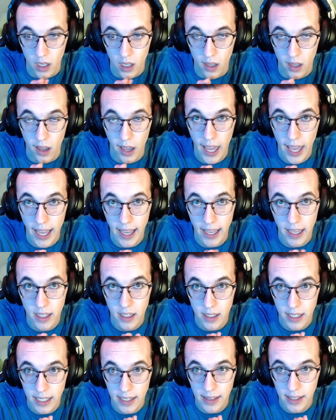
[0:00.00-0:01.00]
And
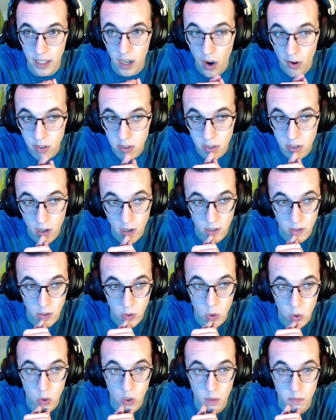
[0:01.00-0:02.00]
in the honors college
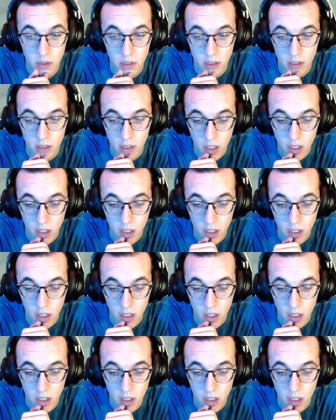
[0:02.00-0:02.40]
dorms,